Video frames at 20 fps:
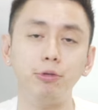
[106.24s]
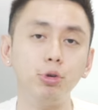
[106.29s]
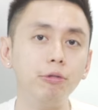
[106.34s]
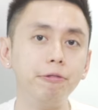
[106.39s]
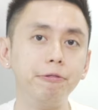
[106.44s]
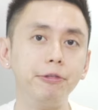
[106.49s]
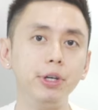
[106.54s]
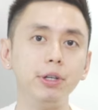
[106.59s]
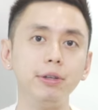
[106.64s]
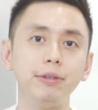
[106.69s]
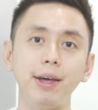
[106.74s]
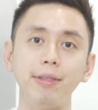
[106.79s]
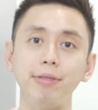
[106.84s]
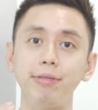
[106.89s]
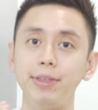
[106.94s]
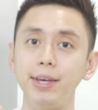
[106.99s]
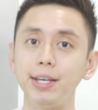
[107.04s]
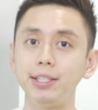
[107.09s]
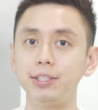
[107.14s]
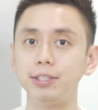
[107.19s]
you feel
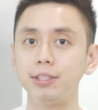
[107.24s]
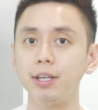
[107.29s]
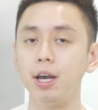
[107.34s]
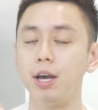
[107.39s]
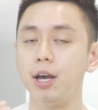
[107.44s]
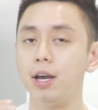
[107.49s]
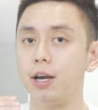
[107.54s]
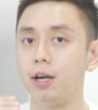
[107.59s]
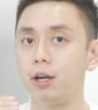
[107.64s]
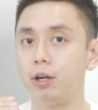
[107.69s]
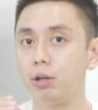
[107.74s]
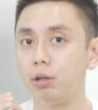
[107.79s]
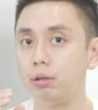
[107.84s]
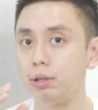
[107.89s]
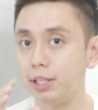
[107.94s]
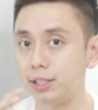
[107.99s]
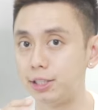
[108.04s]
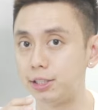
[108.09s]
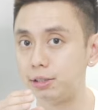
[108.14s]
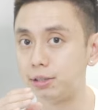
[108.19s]
that this
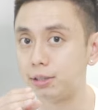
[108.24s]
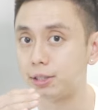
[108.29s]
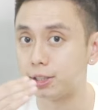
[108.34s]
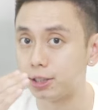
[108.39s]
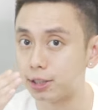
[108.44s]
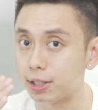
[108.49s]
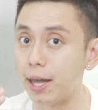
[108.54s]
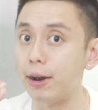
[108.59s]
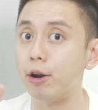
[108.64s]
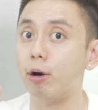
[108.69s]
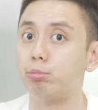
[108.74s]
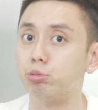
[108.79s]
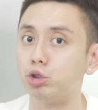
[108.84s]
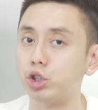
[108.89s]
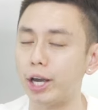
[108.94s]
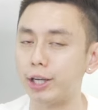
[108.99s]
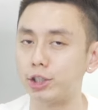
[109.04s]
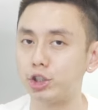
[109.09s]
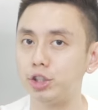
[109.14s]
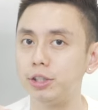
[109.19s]
is an
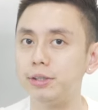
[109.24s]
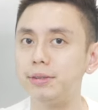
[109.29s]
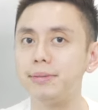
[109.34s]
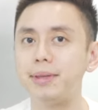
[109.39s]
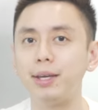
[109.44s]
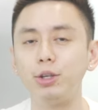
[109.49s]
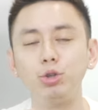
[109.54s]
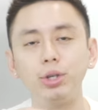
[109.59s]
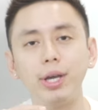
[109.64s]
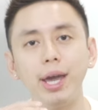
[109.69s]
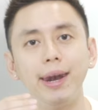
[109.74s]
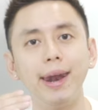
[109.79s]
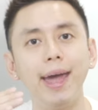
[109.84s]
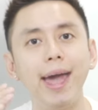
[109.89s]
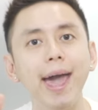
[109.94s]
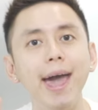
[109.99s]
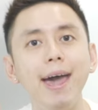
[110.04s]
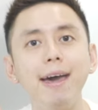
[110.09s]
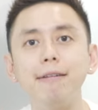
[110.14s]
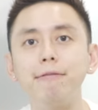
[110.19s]
objection that you get
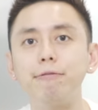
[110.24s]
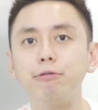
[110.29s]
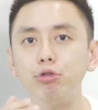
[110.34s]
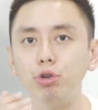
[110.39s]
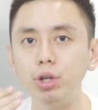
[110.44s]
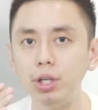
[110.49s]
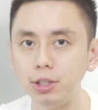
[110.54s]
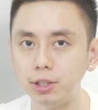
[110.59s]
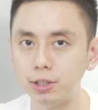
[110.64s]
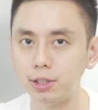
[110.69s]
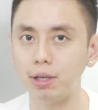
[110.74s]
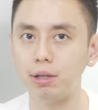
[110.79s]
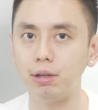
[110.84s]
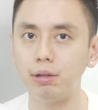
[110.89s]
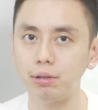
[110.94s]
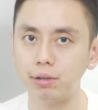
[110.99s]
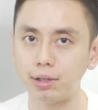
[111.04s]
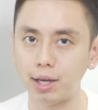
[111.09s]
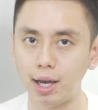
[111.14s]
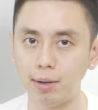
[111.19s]
every
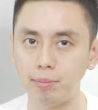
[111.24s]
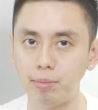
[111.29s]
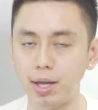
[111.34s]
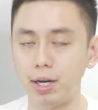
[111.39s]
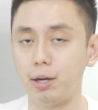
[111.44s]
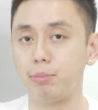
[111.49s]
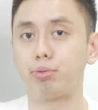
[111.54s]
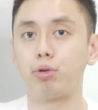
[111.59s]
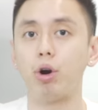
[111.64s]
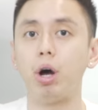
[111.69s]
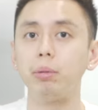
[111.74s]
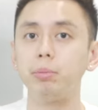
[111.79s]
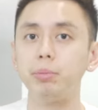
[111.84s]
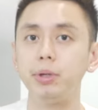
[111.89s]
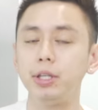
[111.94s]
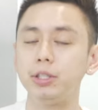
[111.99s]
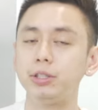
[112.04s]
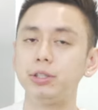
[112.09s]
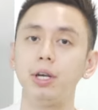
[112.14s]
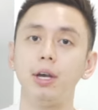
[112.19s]
single time, and the problem
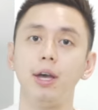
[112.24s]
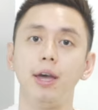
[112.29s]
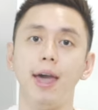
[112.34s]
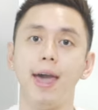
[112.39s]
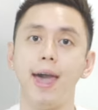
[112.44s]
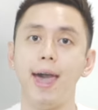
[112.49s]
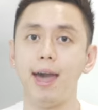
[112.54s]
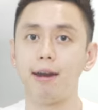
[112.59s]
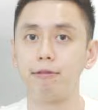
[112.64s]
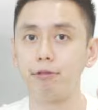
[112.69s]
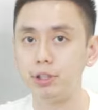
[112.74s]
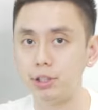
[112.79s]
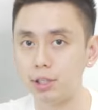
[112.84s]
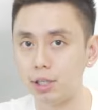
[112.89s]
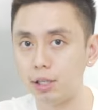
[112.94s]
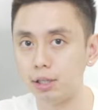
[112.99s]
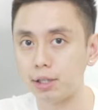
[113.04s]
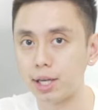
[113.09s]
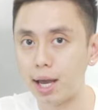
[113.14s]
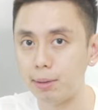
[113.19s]
is every
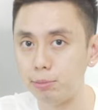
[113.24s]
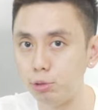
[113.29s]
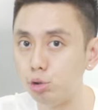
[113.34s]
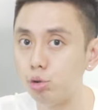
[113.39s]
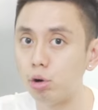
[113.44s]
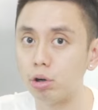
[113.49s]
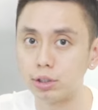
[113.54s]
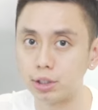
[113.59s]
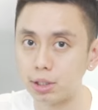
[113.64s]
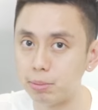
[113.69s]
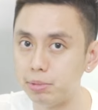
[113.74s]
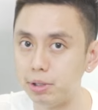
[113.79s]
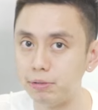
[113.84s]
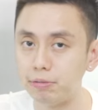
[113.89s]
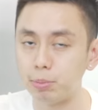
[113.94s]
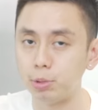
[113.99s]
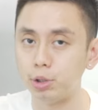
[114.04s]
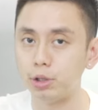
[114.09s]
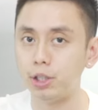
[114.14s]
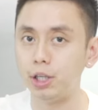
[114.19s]
single time you or somebody
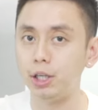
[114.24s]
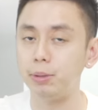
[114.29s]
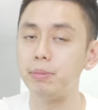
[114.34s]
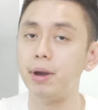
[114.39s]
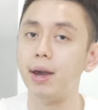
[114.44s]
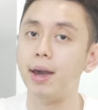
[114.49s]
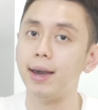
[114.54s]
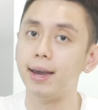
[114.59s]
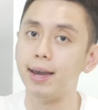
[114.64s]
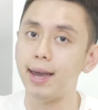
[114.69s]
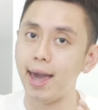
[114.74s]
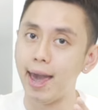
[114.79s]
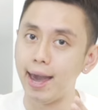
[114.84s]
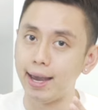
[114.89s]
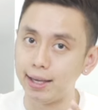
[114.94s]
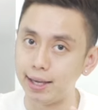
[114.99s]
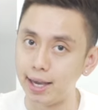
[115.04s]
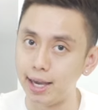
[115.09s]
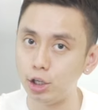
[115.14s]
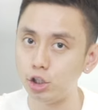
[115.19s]
from your team
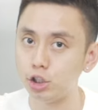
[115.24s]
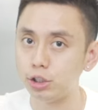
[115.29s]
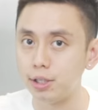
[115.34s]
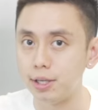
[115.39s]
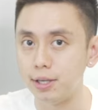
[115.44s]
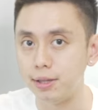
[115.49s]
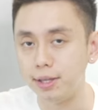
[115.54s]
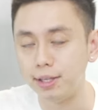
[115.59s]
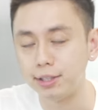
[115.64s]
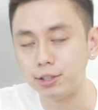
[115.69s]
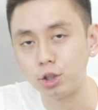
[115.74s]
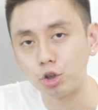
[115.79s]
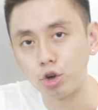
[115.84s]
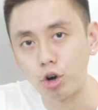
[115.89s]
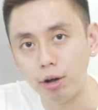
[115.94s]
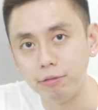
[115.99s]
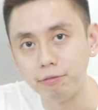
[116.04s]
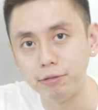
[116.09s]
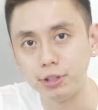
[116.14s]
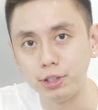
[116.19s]
engages in this
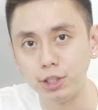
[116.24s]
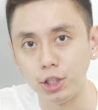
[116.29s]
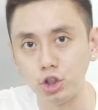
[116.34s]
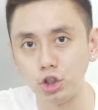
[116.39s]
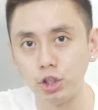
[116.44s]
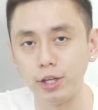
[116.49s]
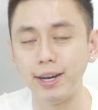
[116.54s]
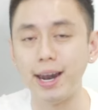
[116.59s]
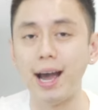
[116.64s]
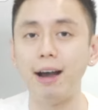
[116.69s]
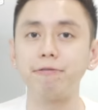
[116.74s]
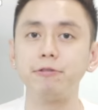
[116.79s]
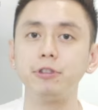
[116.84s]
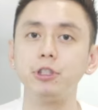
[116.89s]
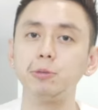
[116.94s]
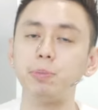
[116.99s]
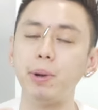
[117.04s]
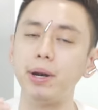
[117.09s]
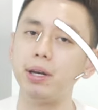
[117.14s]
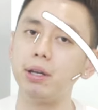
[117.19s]
conversation, and after
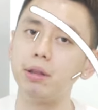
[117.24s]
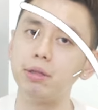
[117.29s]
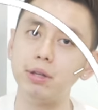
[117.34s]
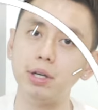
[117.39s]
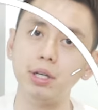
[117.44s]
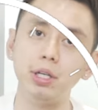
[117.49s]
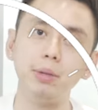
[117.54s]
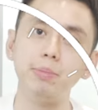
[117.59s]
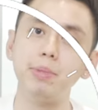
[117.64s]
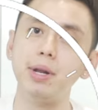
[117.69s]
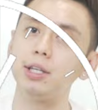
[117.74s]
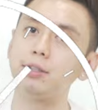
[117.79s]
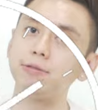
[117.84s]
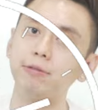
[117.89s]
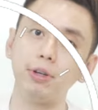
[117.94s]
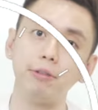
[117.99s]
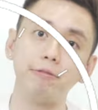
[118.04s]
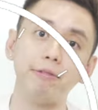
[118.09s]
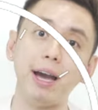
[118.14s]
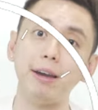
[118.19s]
spending 30 minutes,
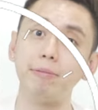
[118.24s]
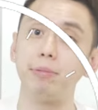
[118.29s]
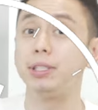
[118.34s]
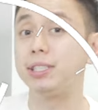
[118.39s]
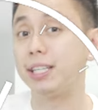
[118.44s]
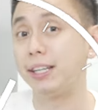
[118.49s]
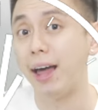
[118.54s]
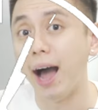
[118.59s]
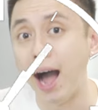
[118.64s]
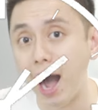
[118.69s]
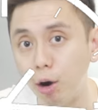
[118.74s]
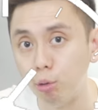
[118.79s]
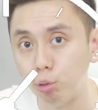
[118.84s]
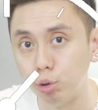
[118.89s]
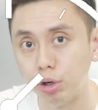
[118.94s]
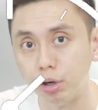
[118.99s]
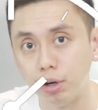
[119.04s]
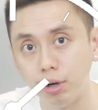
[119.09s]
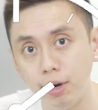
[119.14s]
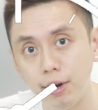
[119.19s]
45 minutes, an
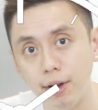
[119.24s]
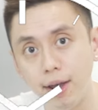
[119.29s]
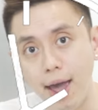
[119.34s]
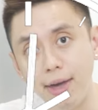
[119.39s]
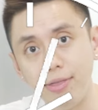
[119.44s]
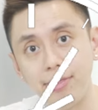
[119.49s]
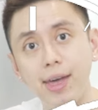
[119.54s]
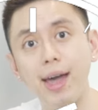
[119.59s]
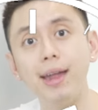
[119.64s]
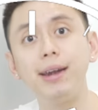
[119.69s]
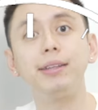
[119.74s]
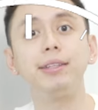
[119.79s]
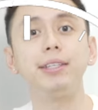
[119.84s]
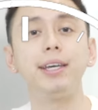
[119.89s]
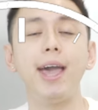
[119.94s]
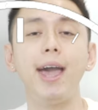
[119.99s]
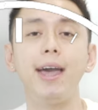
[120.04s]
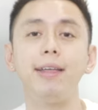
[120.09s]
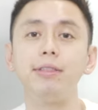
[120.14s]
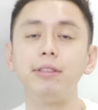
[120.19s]
hour, and then at
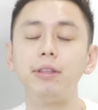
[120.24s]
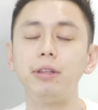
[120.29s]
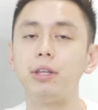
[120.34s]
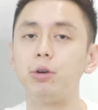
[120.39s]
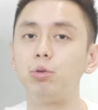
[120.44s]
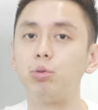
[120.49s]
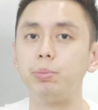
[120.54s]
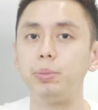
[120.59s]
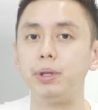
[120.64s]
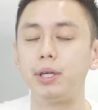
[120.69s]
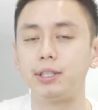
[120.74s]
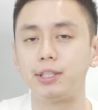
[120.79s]
the end they will be